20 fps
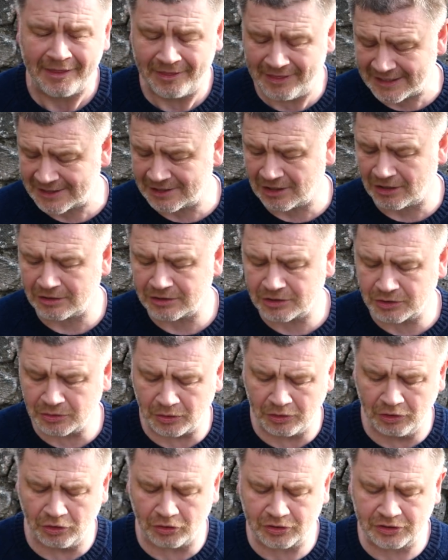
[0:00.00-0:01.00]
this also
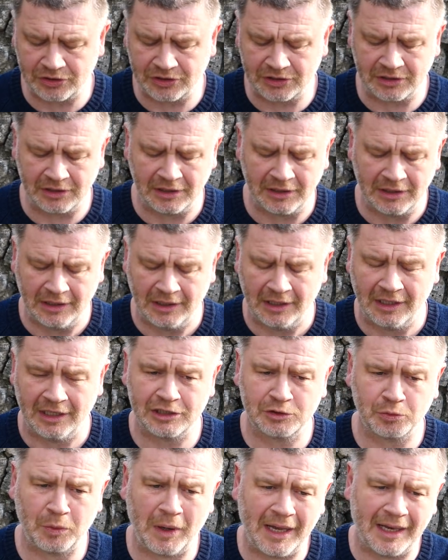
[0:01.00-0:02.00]
looks
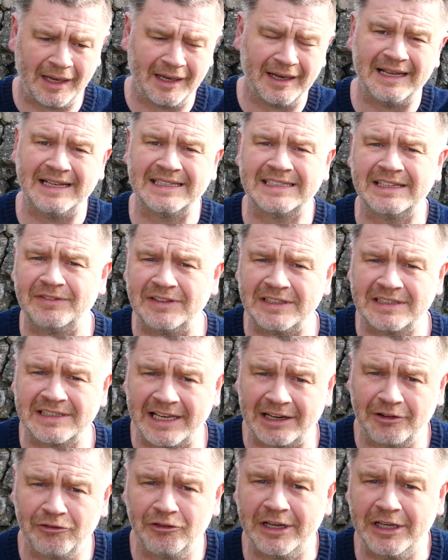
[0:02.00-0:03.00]
as well as if it's
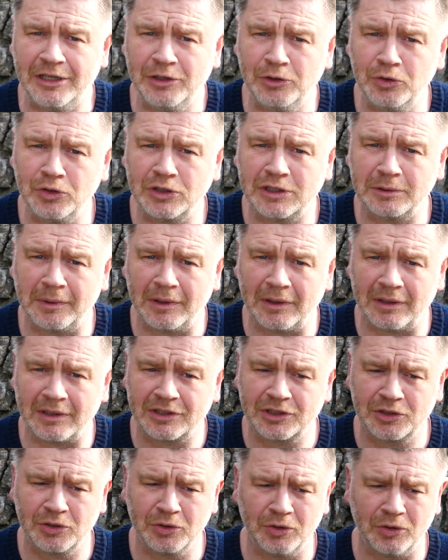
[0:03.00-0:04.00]
like reusable,
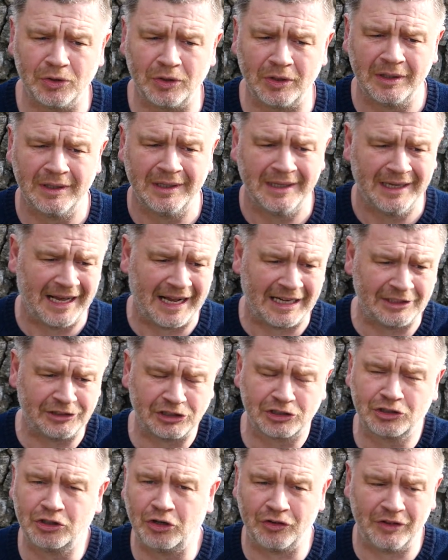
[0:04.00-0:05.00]
so I'll
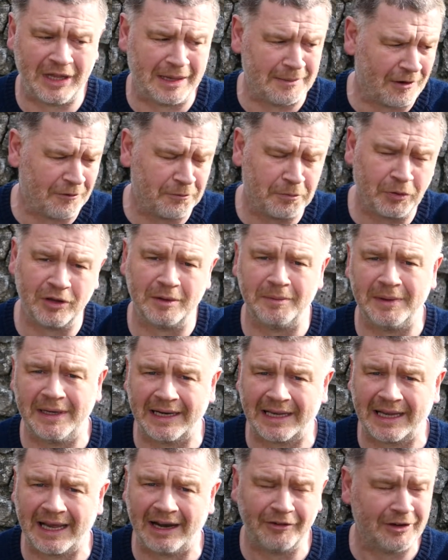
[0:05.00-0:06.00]
just cut them off, put them in
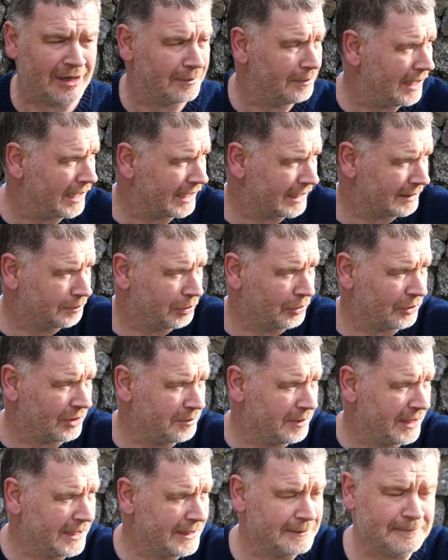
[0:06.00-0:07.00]
a carrier bag and put
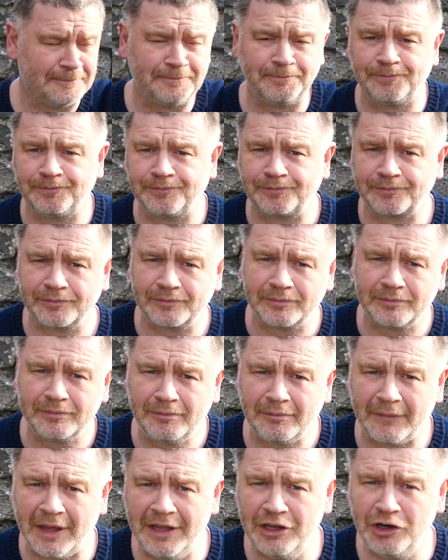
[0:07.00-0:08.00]
them in
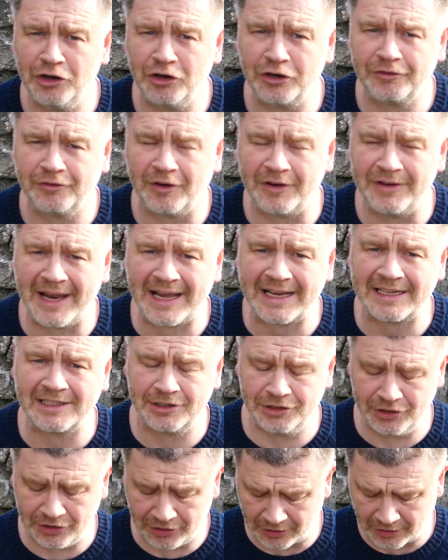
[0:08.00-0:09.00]
the hood for
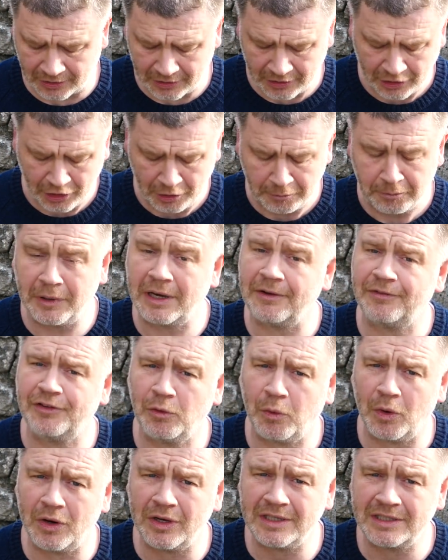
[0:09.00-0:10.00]
next year. But if
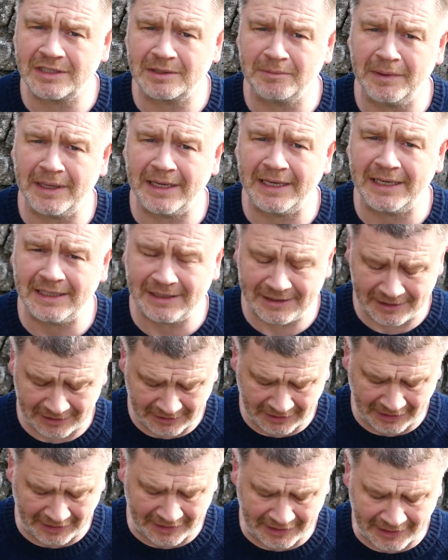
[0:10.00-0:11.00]
you want me
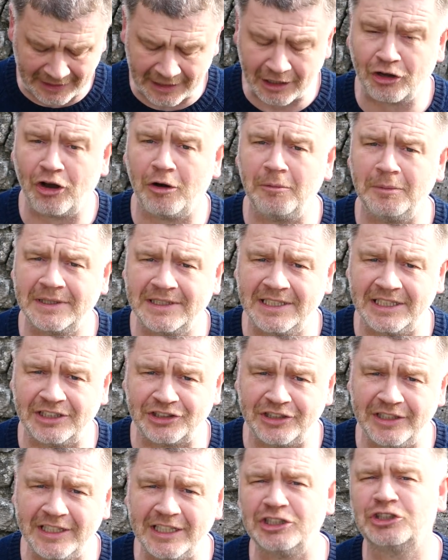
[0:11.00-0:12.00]
to, in a little
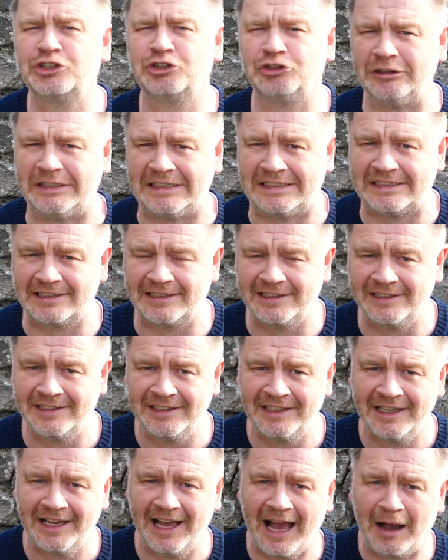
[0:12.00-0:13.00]
competition, little treat,
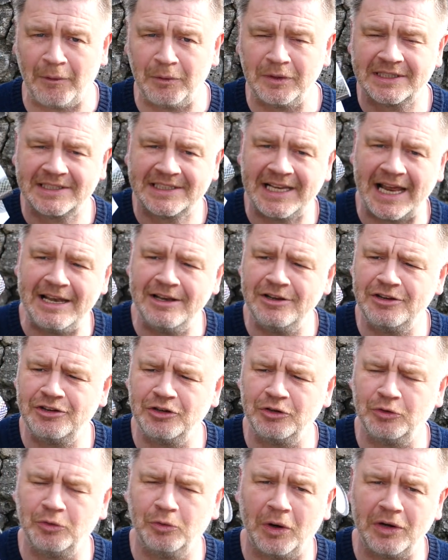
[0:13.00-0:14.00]
I will send
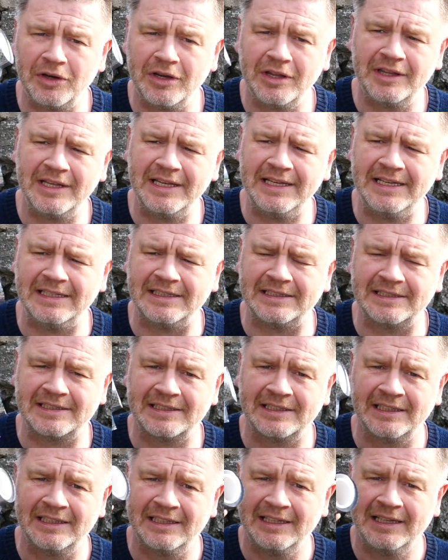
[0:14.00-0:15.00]
you one of
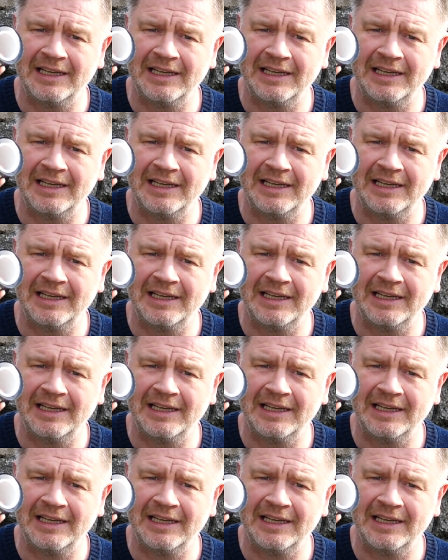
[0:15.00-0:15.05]
these